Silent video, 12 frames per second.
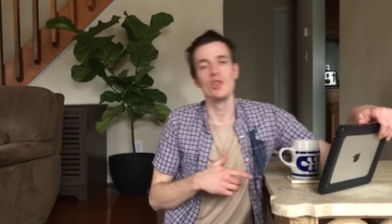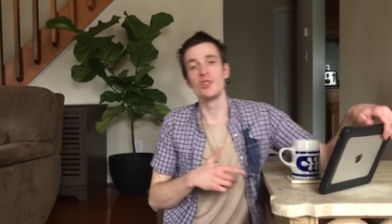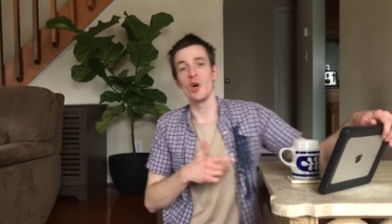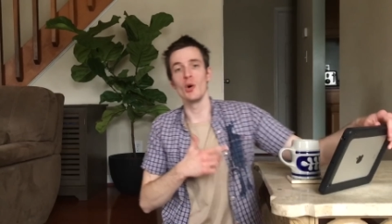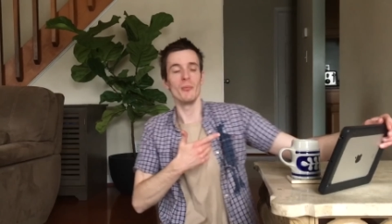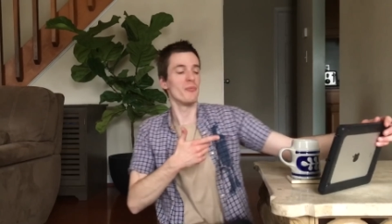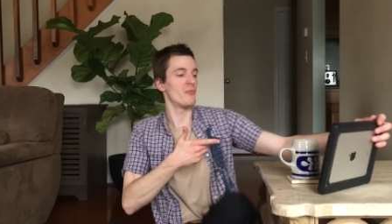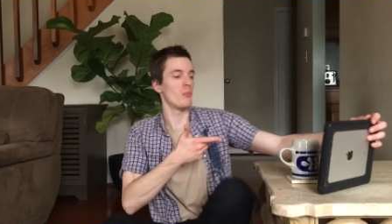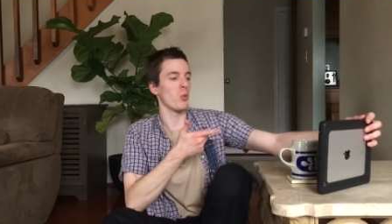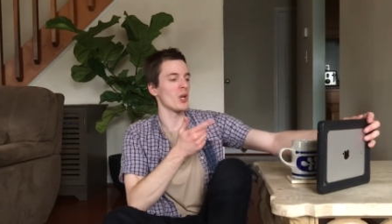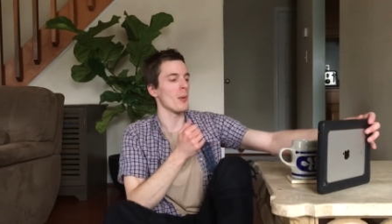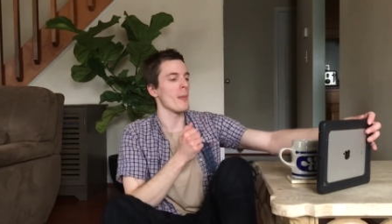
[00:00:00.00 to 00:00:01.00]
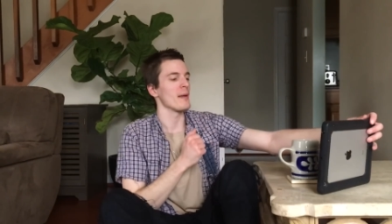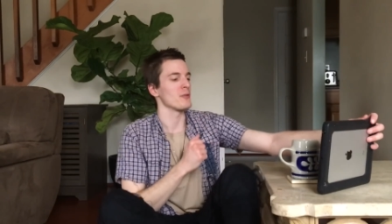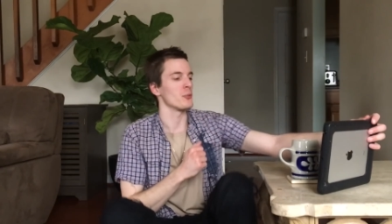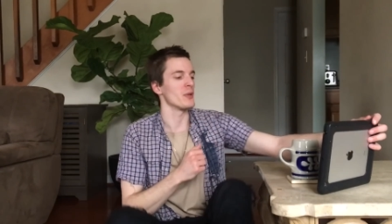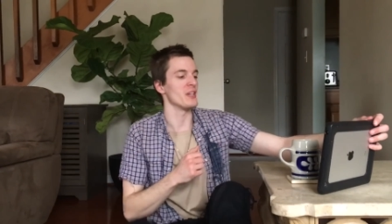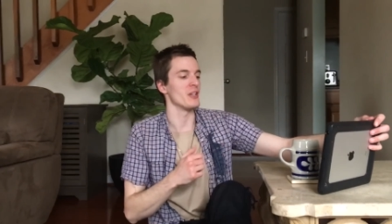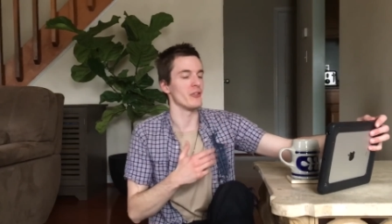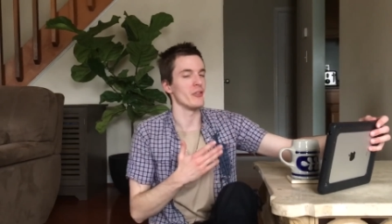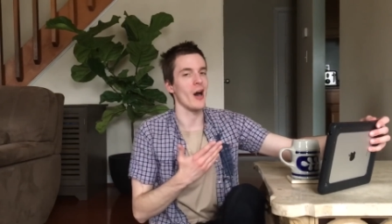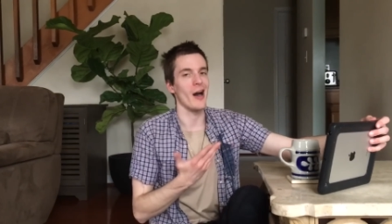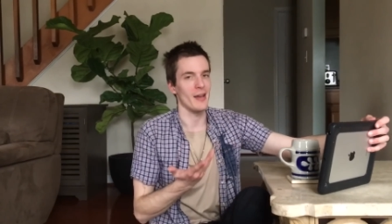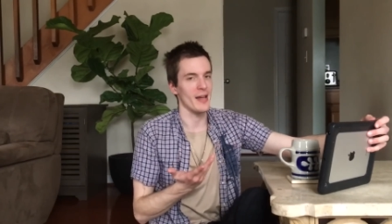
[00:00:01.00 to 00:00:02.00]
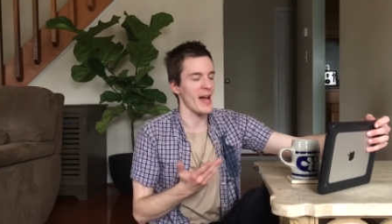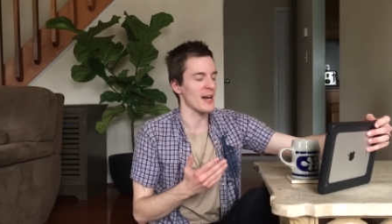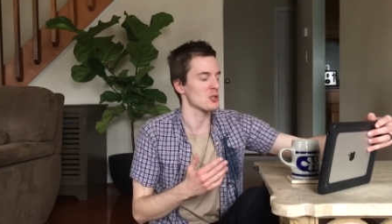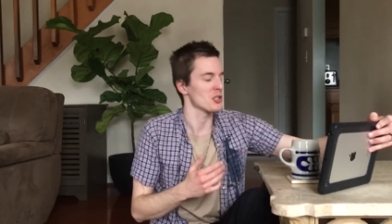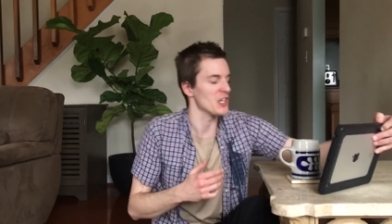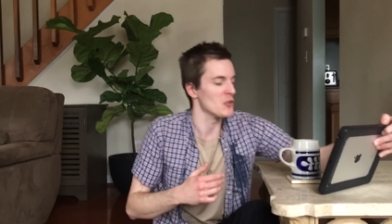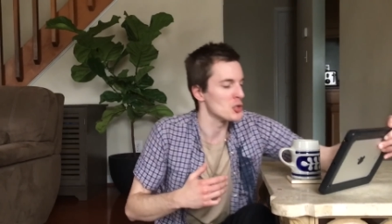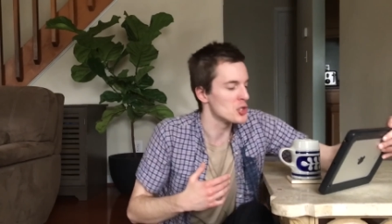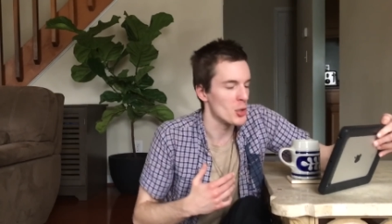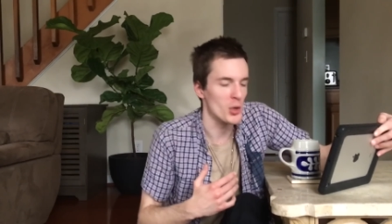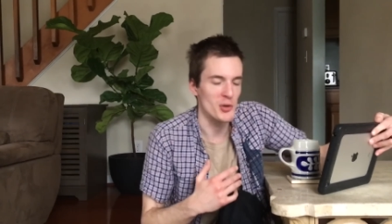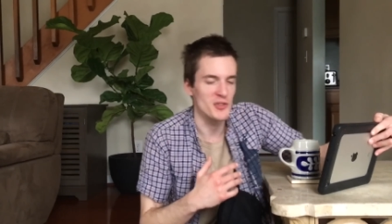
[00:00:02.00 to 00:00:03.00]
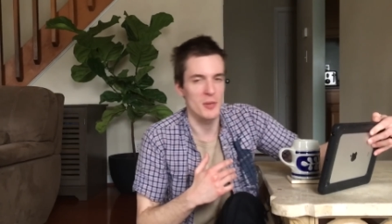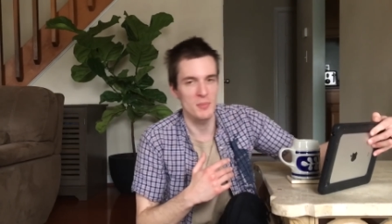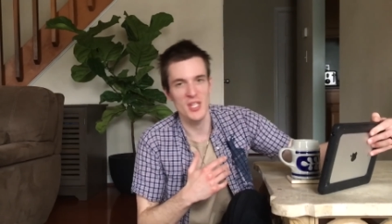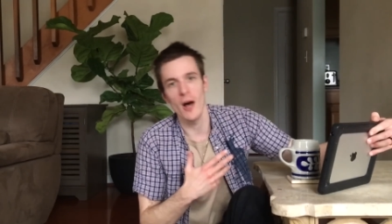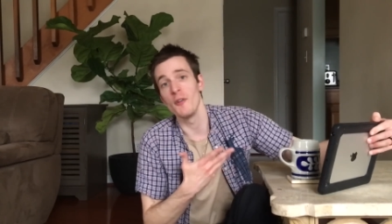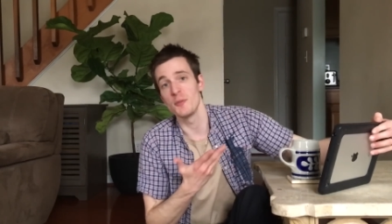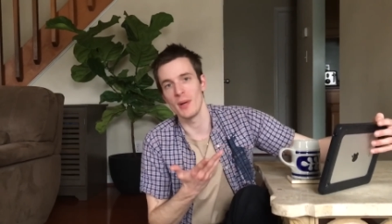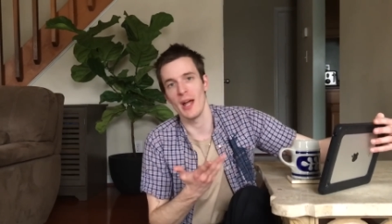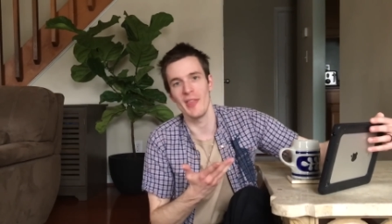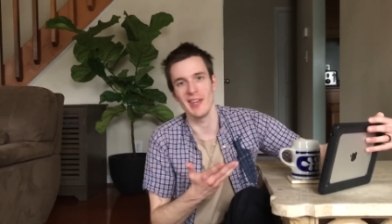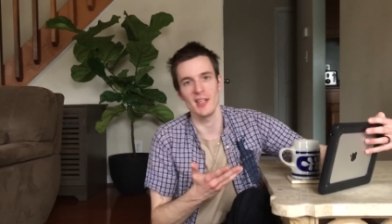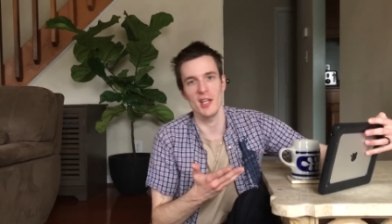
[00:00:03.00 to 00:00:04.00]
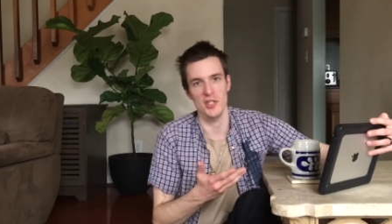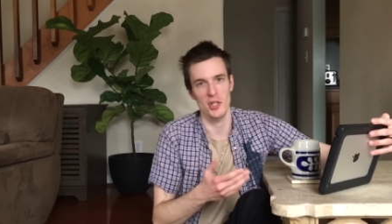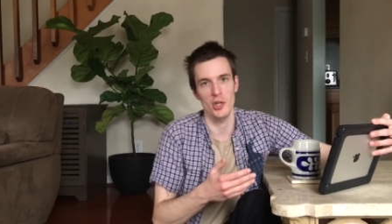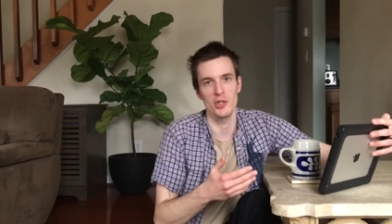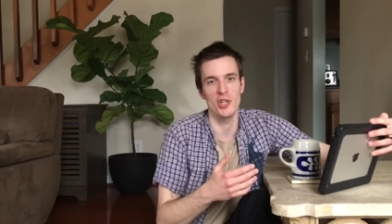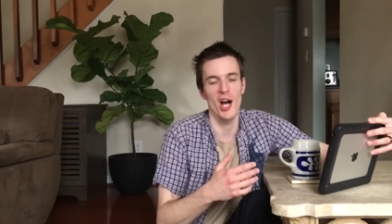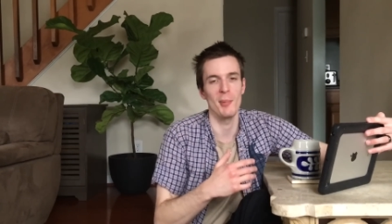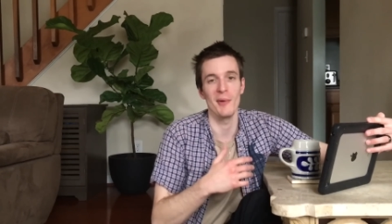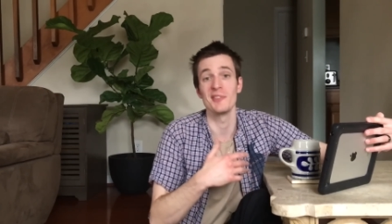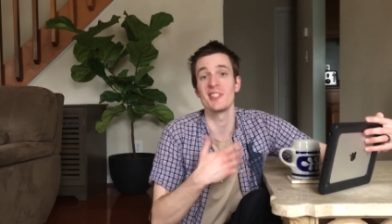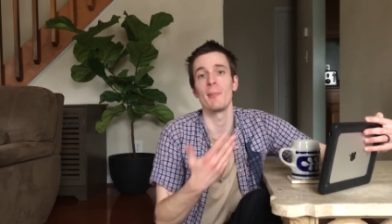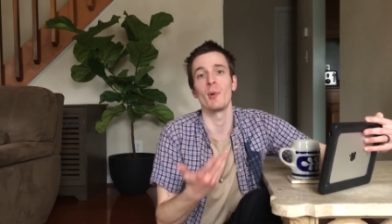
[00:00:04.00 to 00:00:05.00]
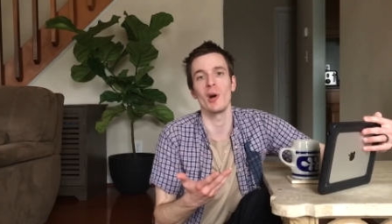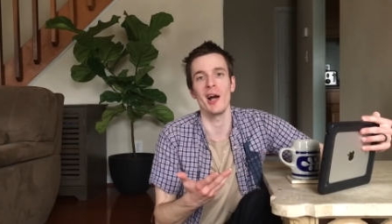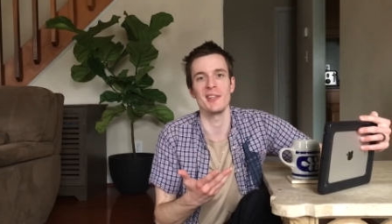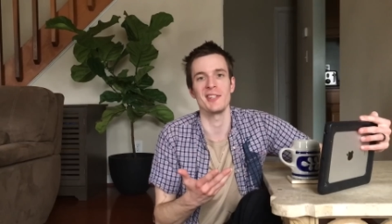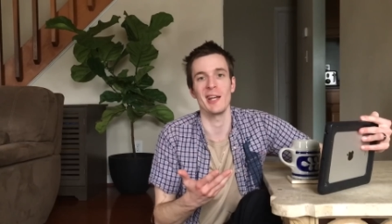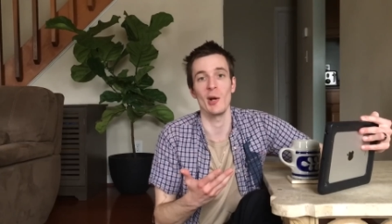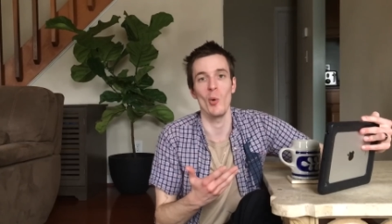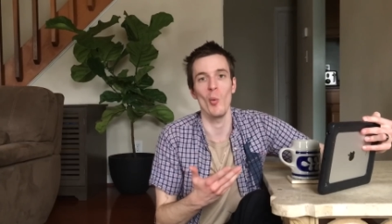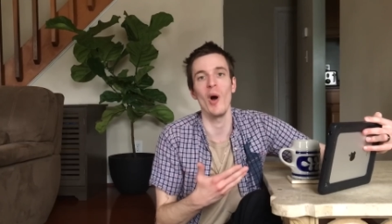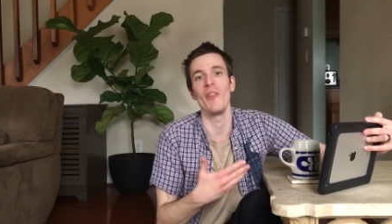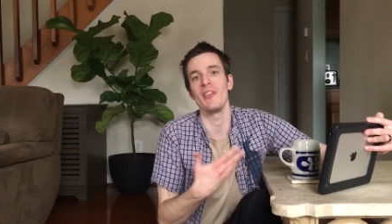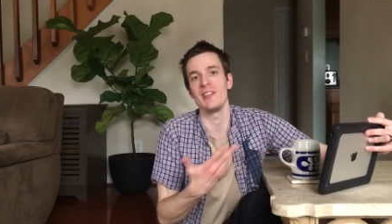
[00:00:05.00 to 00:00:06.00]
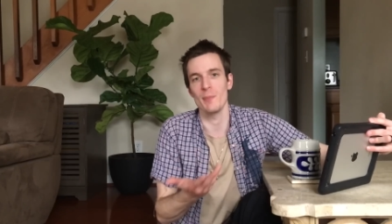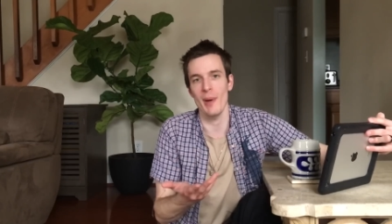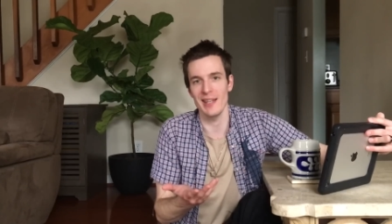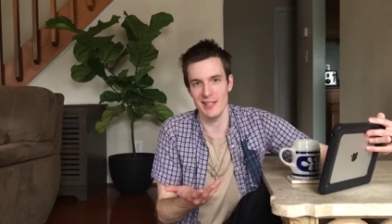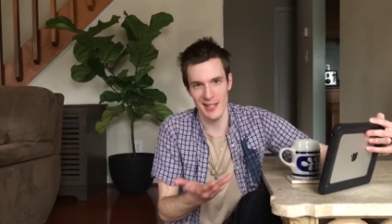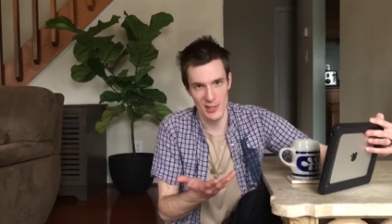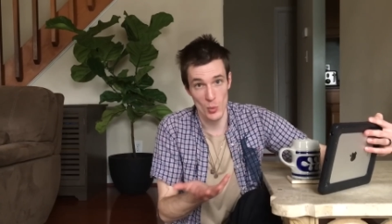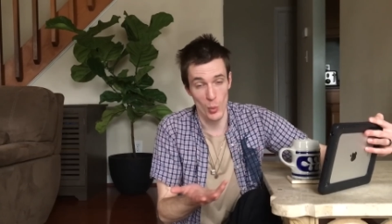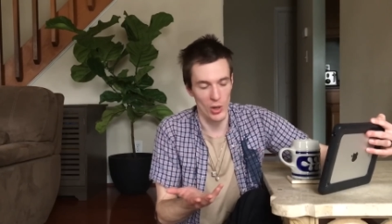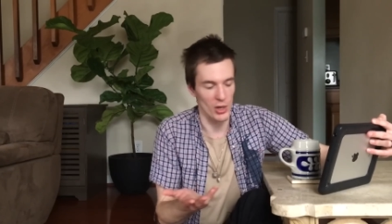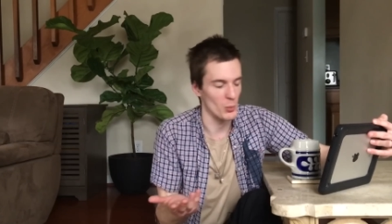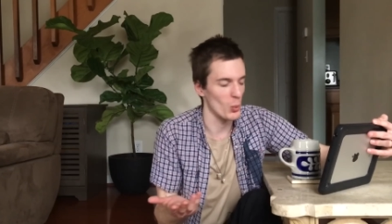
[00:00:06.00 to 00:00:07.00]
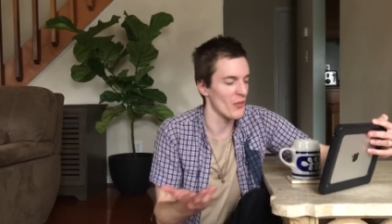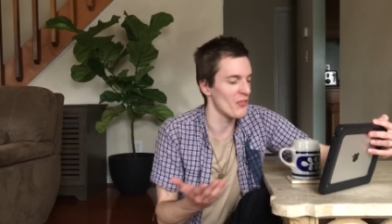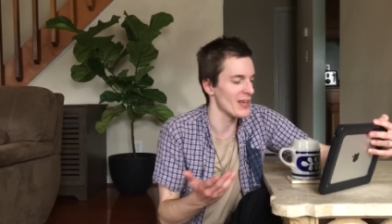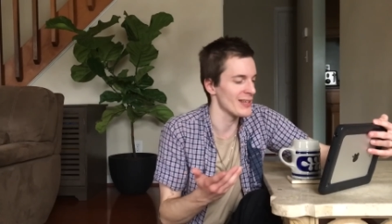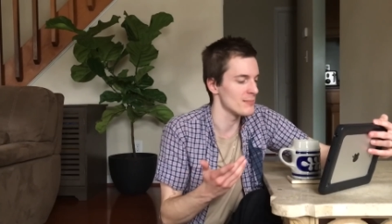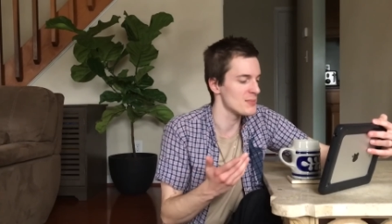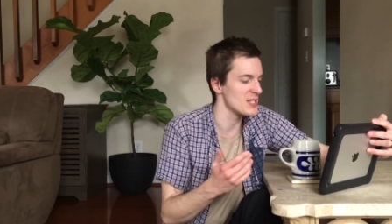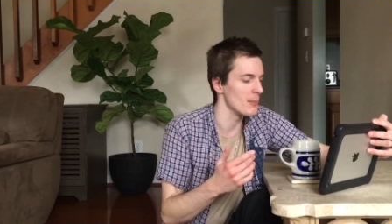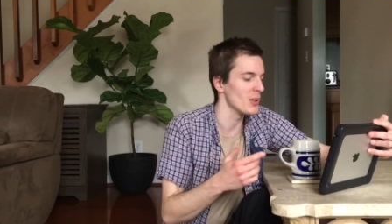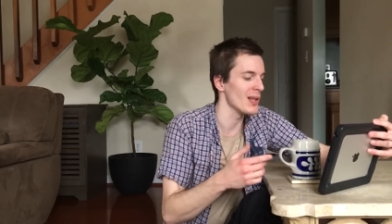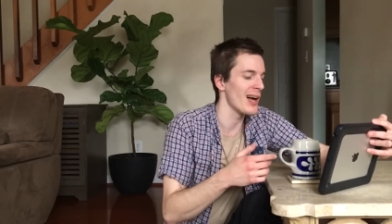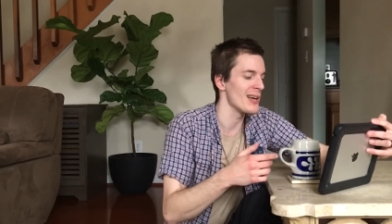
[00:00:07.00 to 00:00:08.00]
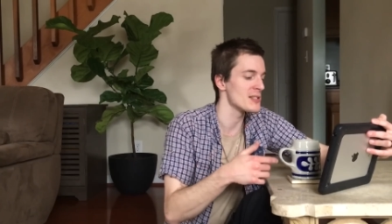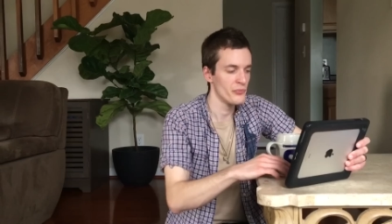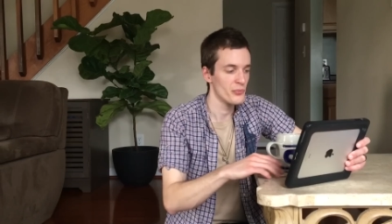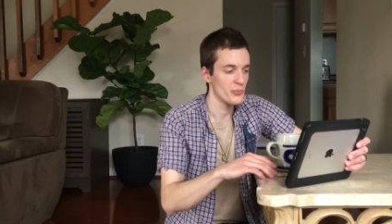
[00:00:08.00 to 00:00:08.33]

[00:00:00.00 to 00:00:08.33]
So what I'm about to read is not actually in the show notes themselves, but I think it does a good job of summarizing what these paintings were and what they symbolize.